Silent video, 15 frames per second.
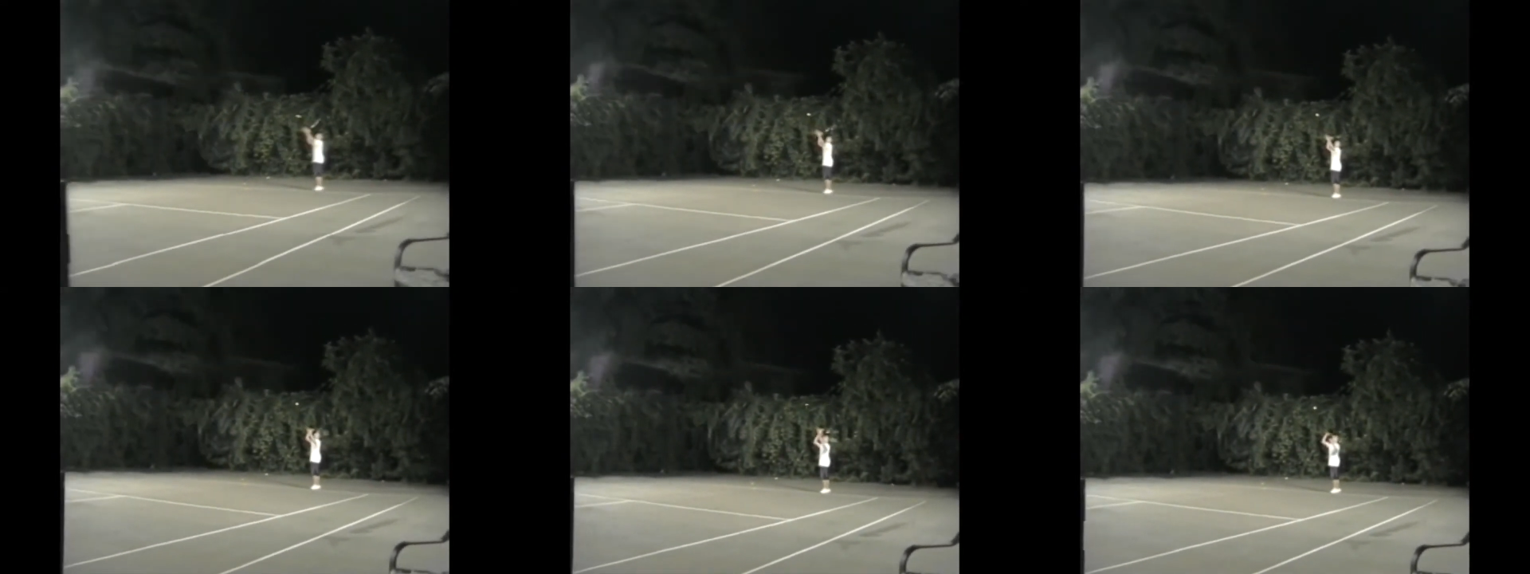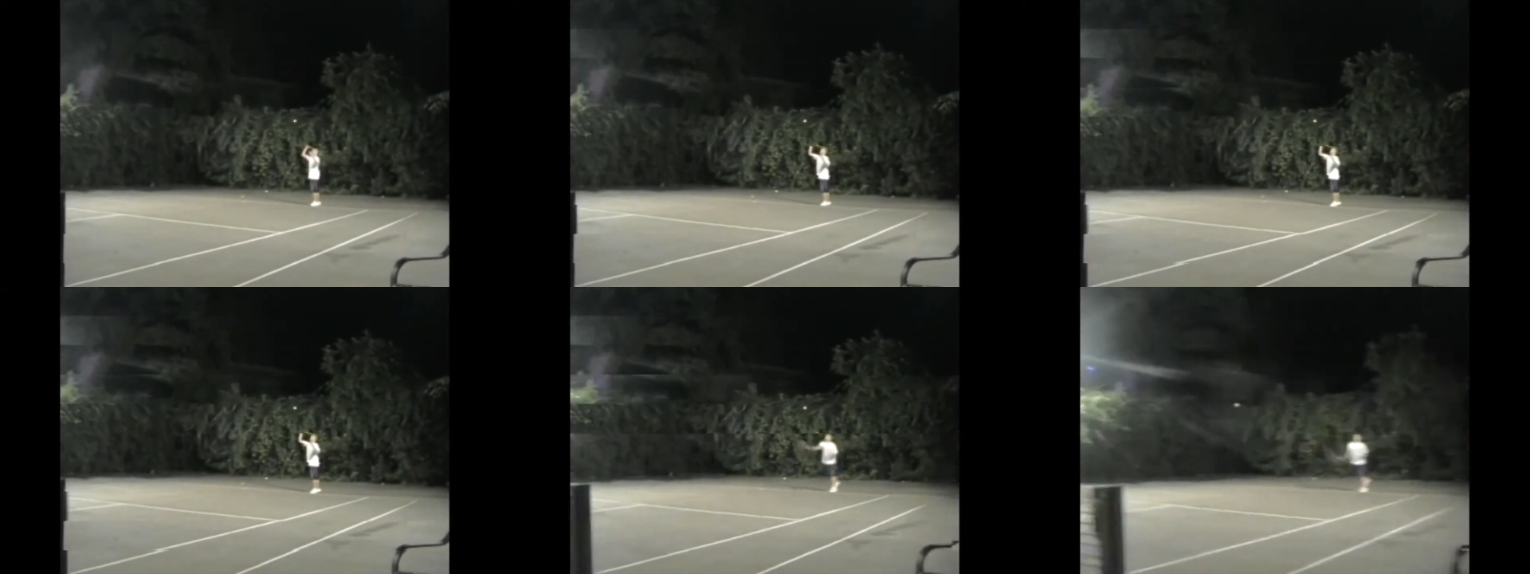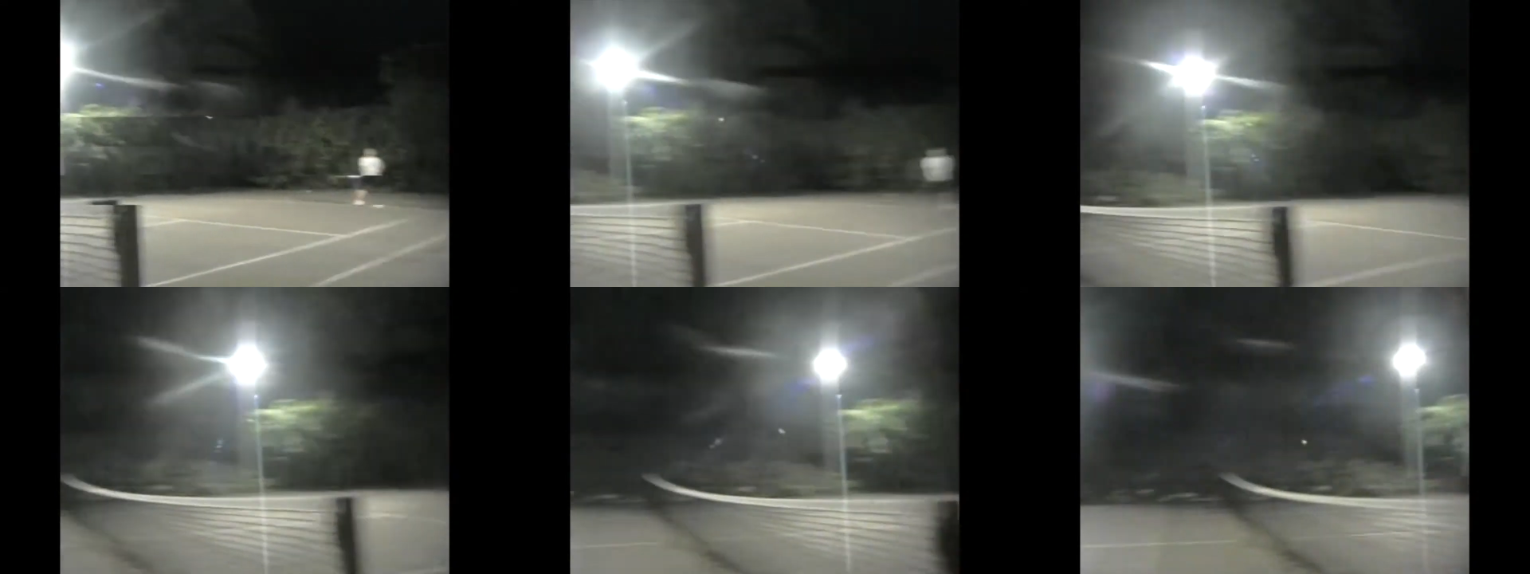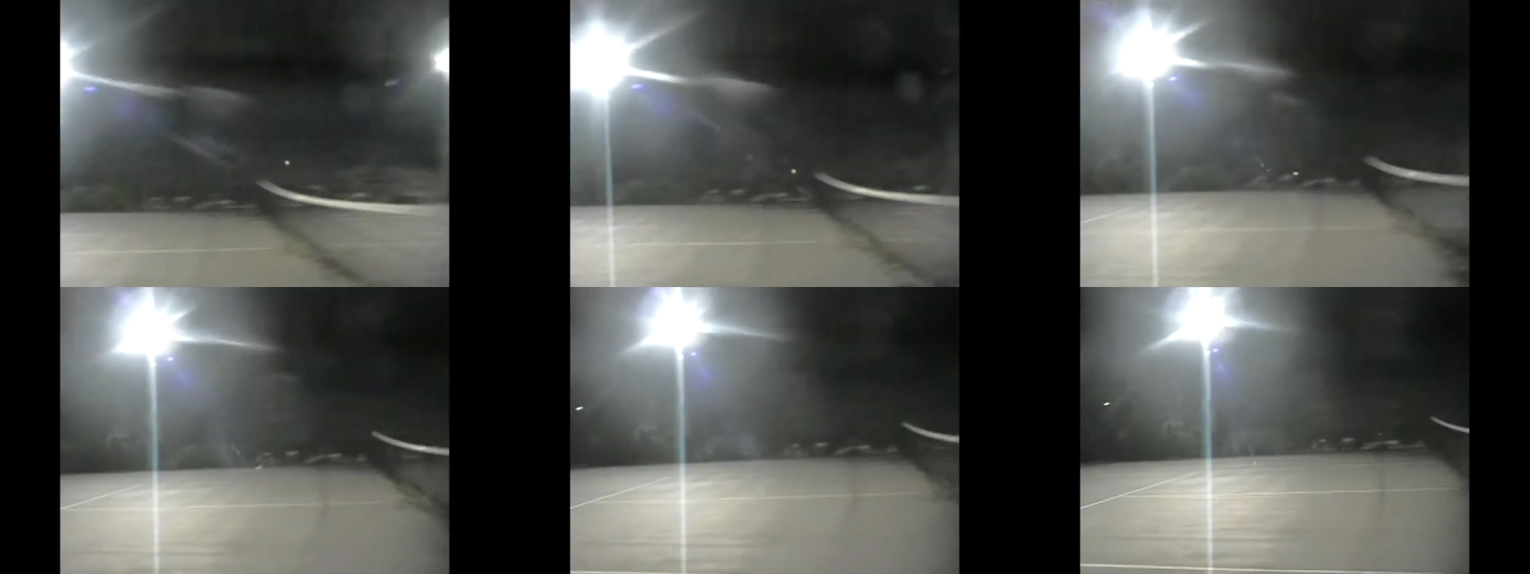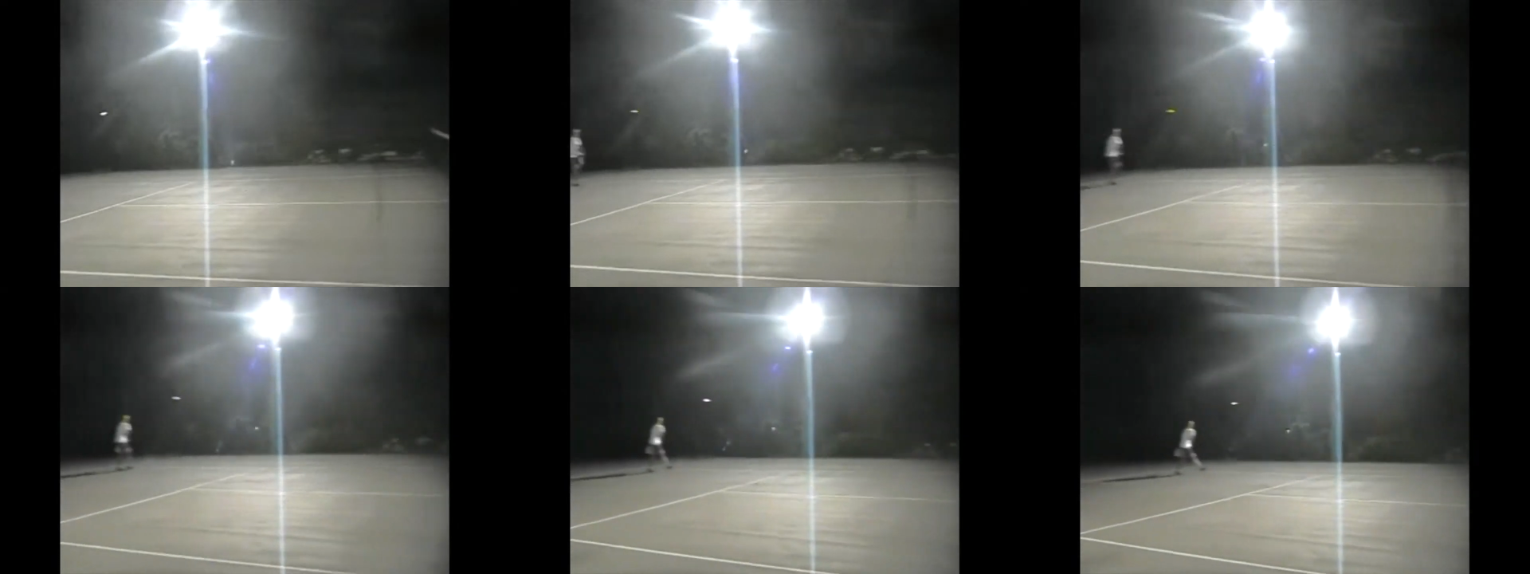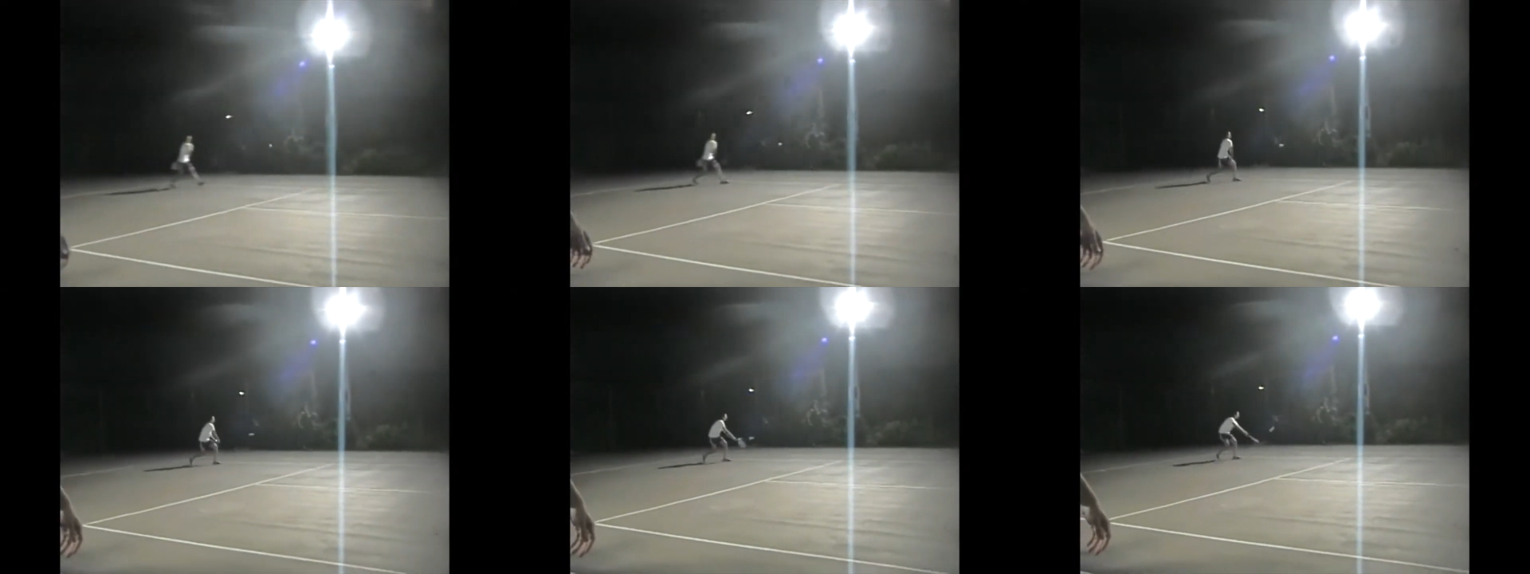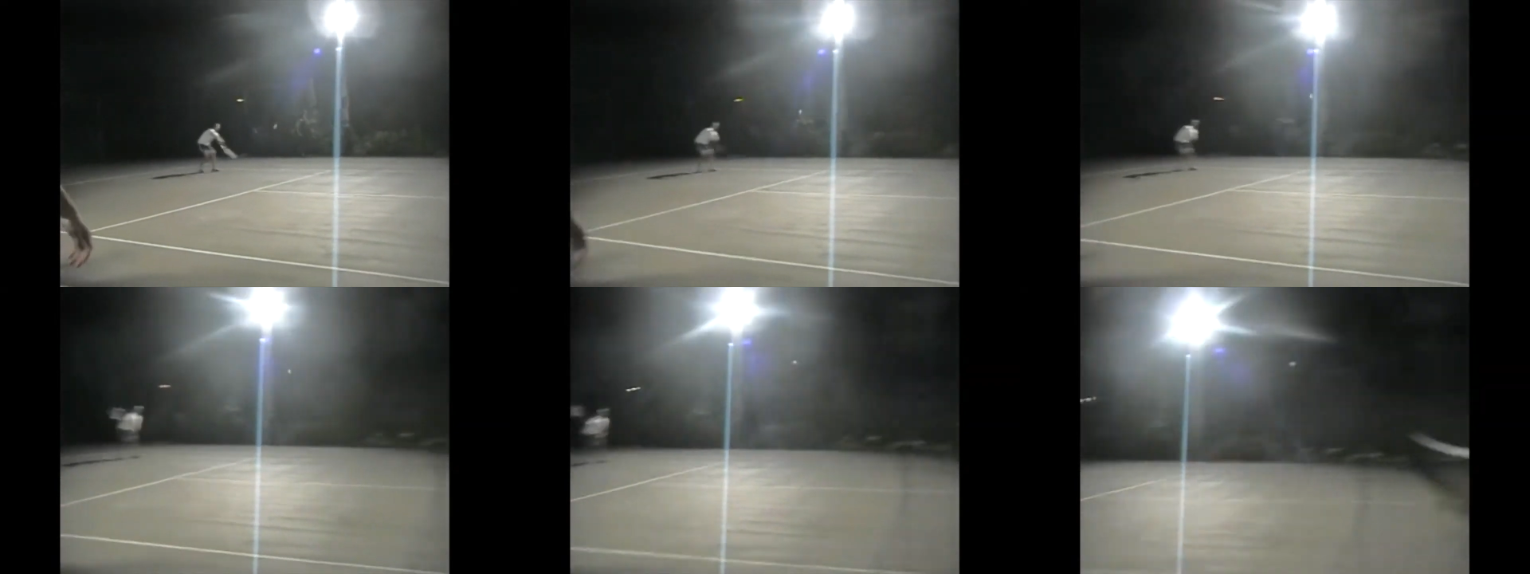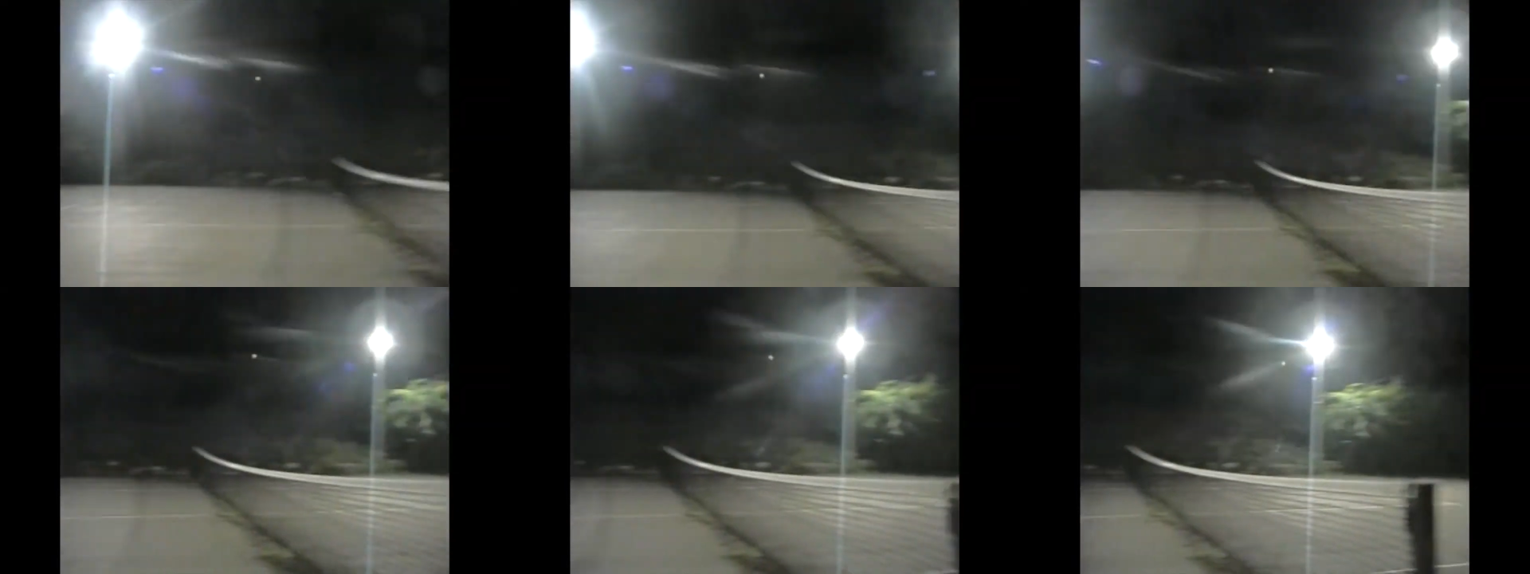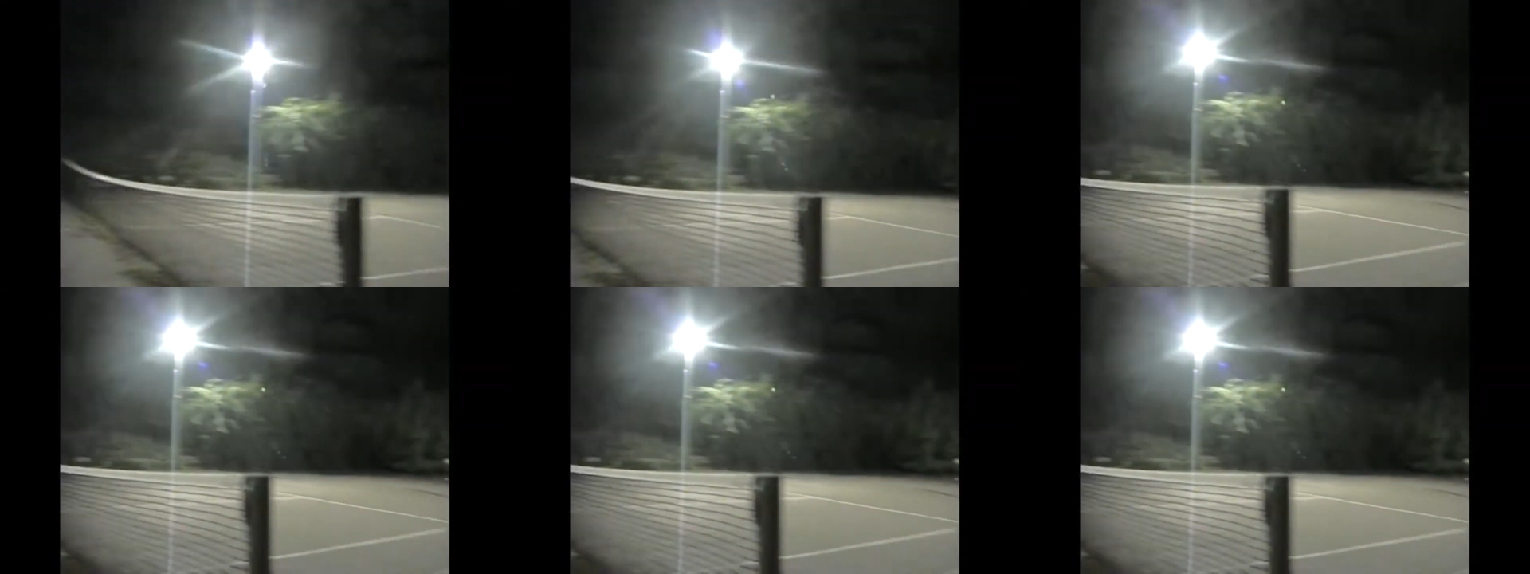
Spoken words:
No face is visible, so there are no lips to read.